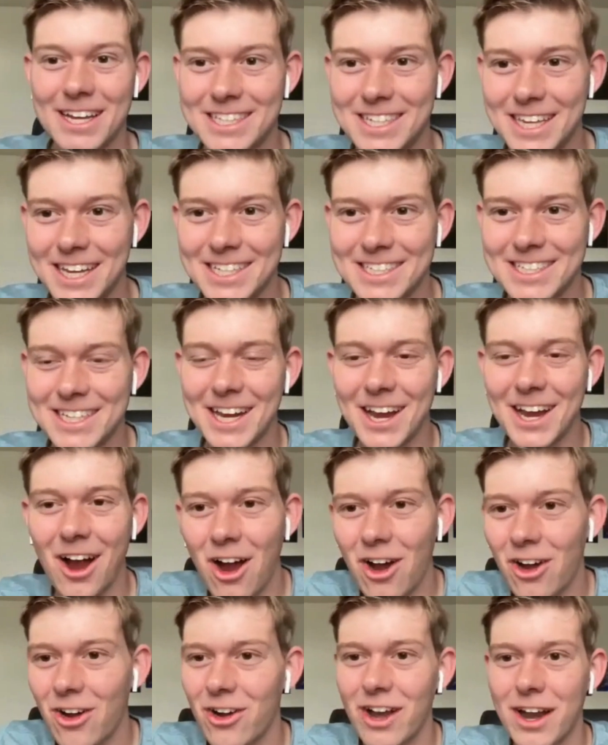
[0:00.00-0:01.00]
CCR
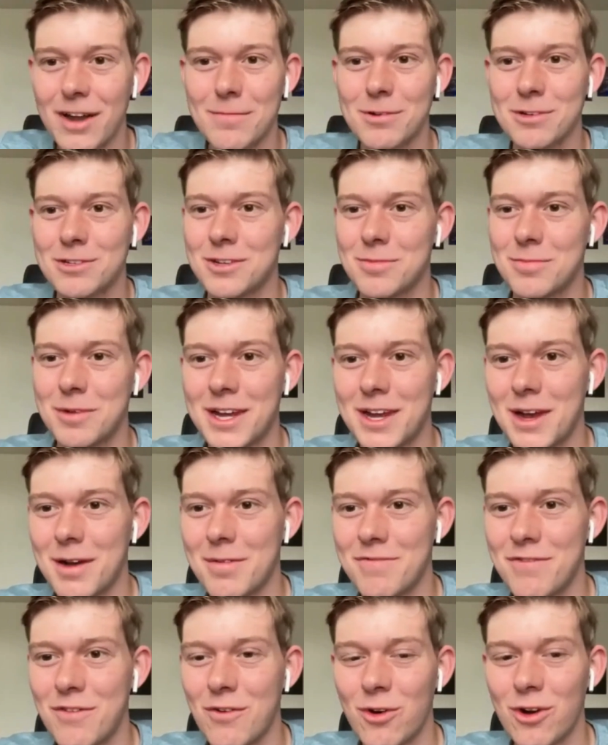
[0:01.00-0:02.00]
are able to
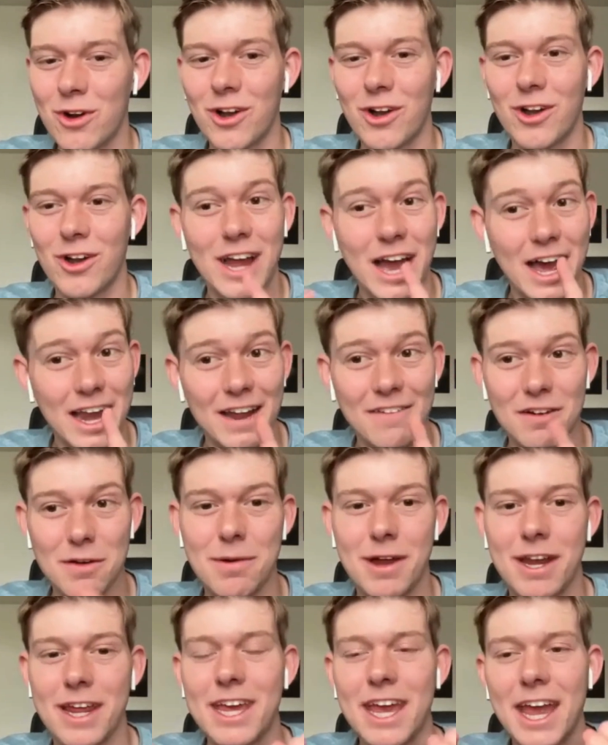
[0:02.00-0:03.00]
become forward, or not
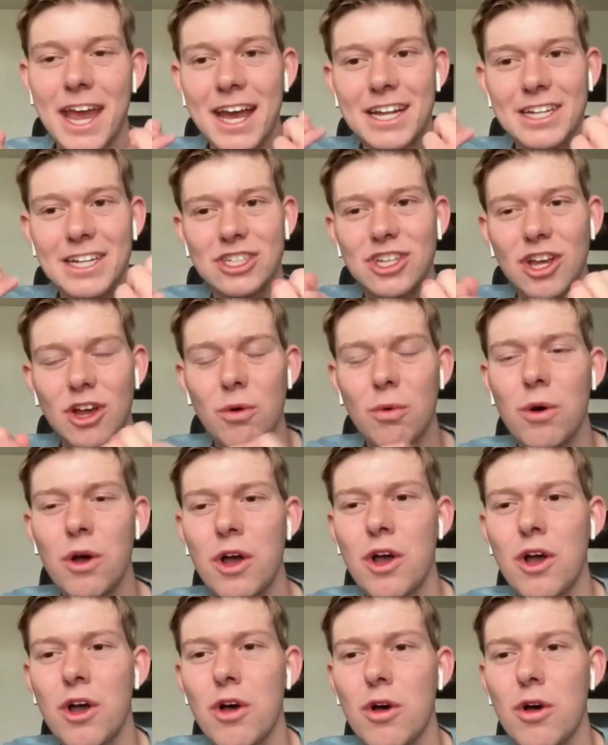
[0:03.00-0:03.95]
everybody can. So,